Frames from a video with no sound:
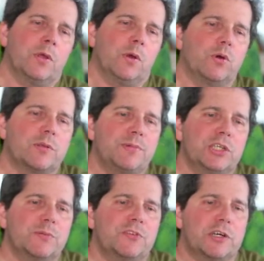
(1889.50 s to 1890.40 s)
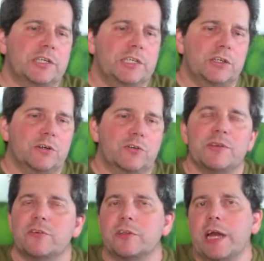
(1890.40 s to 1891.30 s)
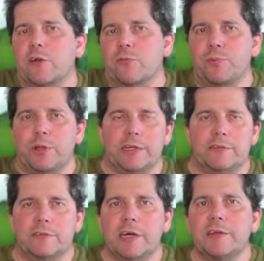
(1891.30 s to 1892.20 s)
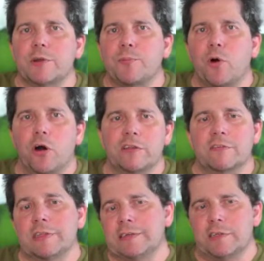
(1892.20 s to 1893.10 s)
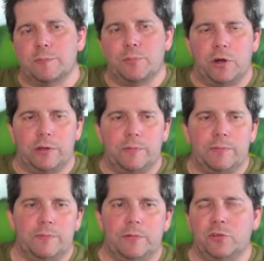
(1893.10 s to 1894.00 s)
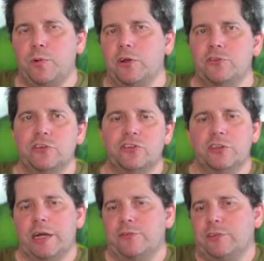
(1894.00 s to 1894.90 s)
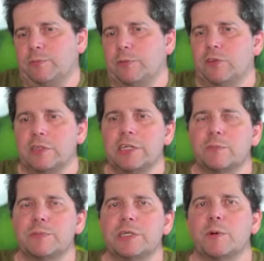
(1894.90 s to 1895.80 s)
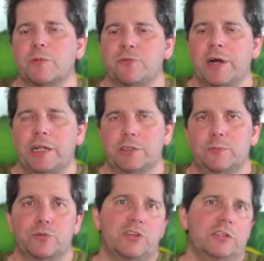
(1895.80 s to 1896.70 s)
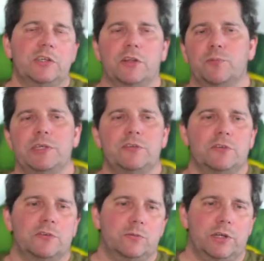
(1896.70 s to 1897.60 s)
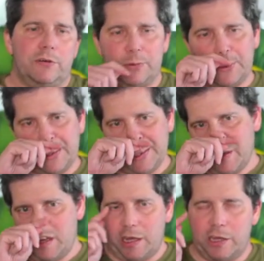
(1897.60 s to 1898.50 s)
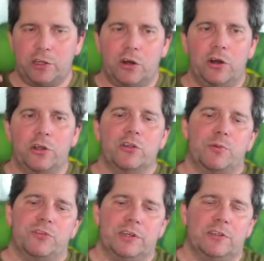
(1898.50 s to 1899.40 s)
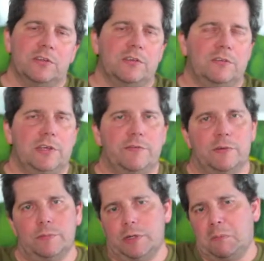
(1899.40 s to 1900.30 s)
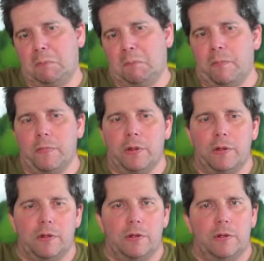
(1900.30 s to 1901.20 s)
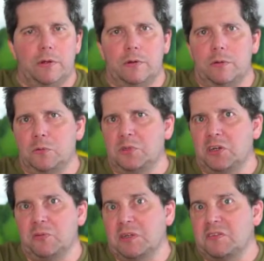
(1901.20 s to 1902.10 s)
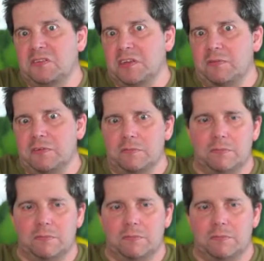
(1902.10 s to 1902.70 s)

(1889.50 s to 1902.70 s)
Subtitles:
With the bishop stuck here, it's basically out of play. It's not even a pawn, it's less than a pawn. Because pawns usually have sometimes a little minimum of value, protecting other pieces, whatever. And you can argue that it's protecting d7, but who cares about d7?